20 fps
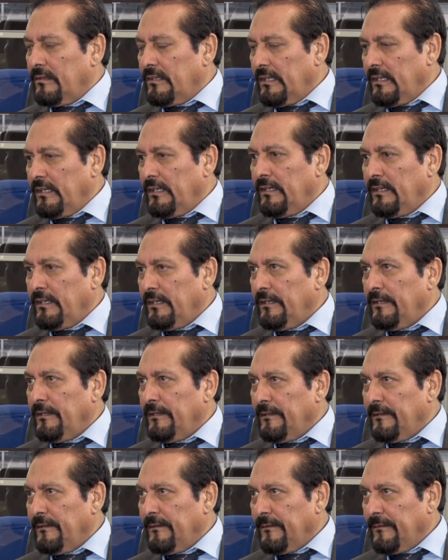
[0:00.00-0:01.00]

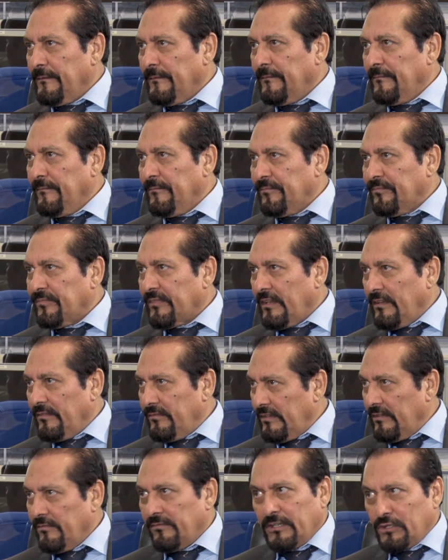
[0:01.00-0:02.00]

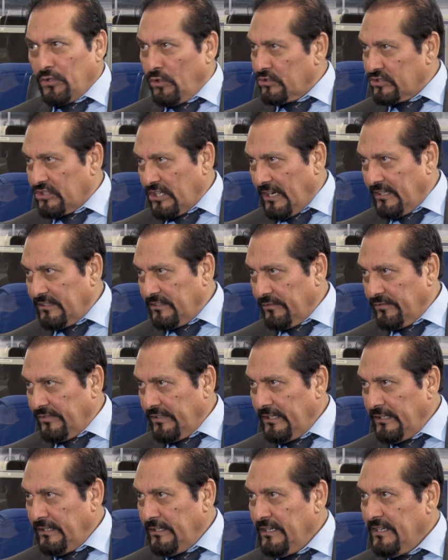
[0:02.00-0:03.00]
we don't charge a
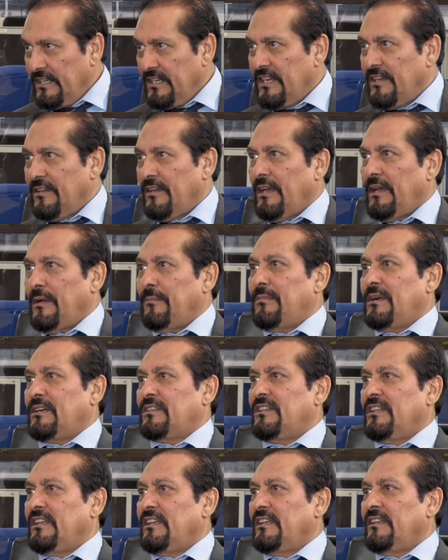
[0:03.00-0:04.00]
fee,
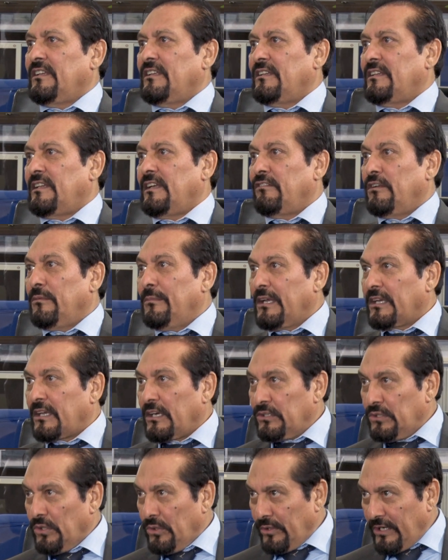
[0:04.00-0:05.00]
but they will make
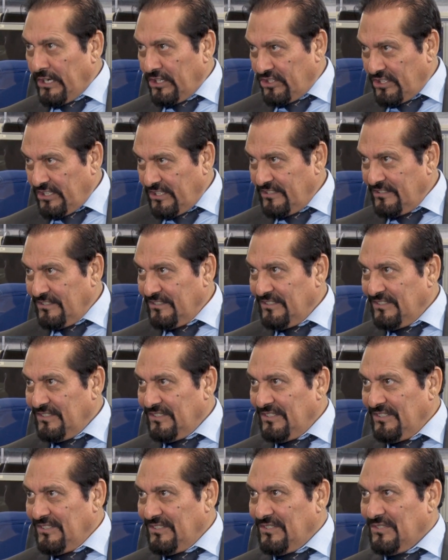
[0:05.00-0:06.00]
a donation
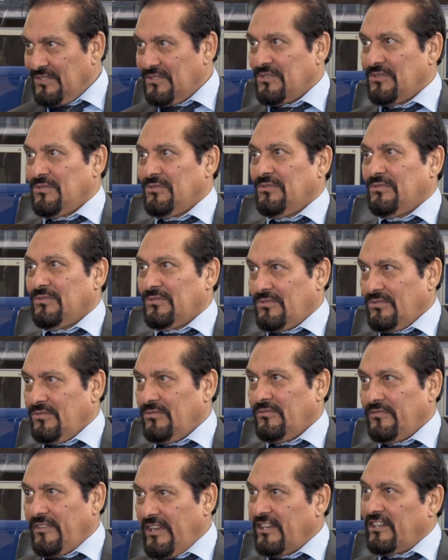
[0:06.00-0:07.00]
to
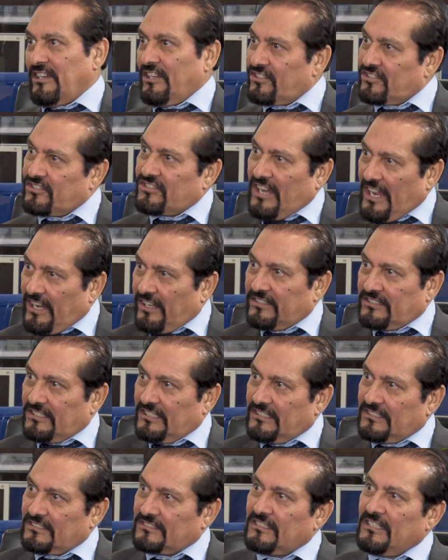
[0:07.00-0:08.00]
various
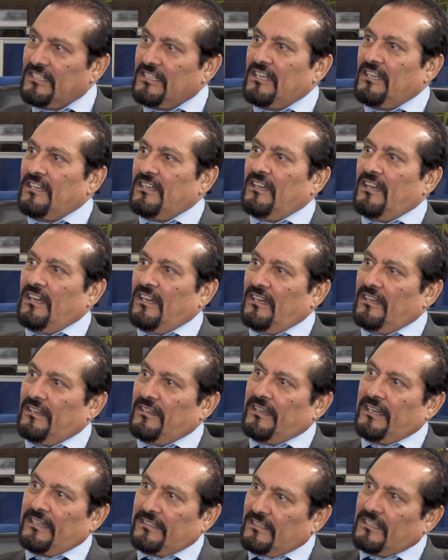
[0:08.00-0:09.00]
charities,
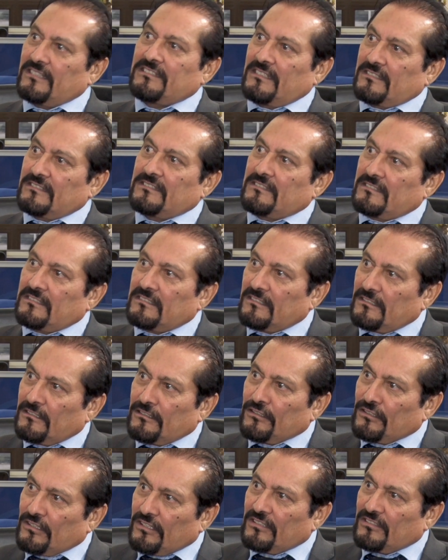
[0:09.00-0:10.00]
and this is
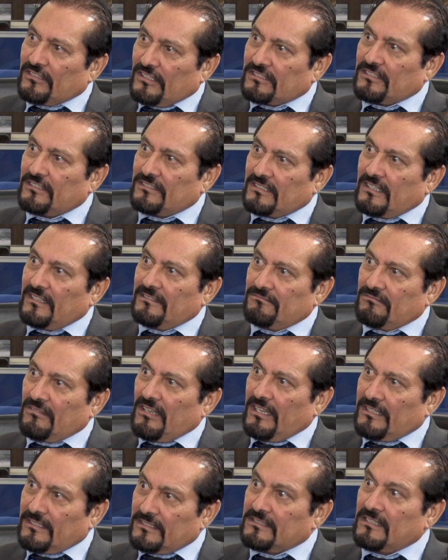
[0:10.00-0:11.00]

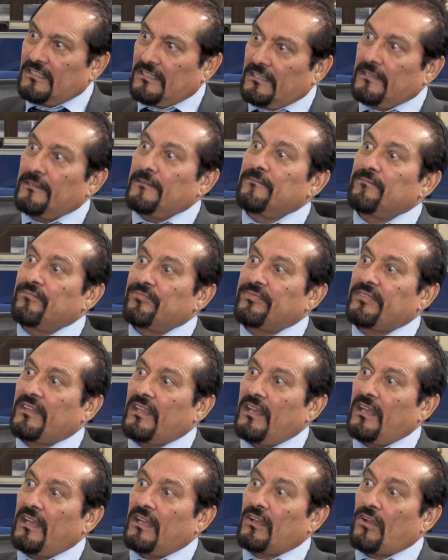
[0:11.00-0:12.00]
another
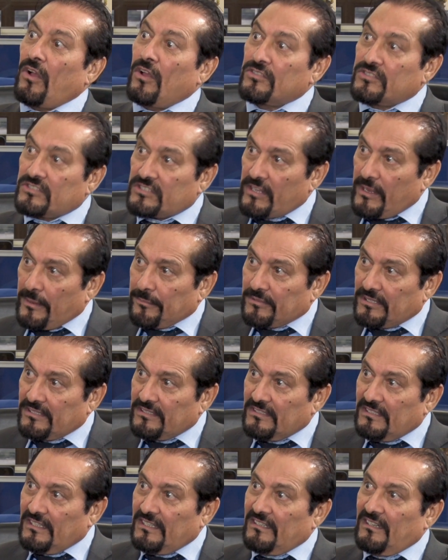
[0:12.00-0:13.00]
concept.
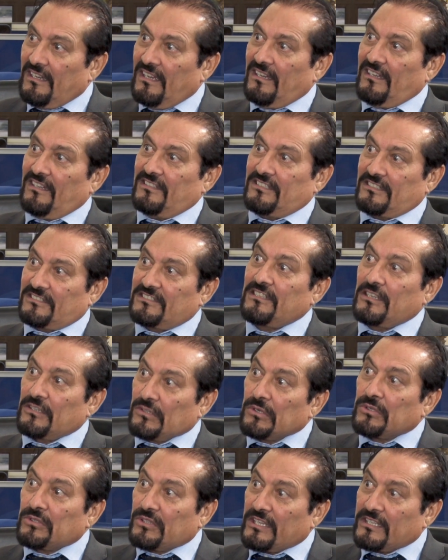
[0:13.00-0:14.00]
This is a
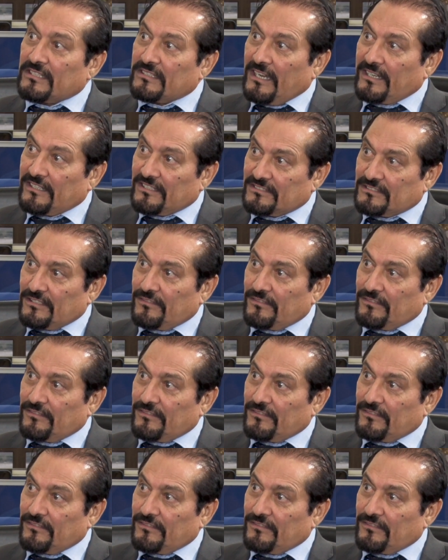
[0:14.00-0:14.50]
good thing that is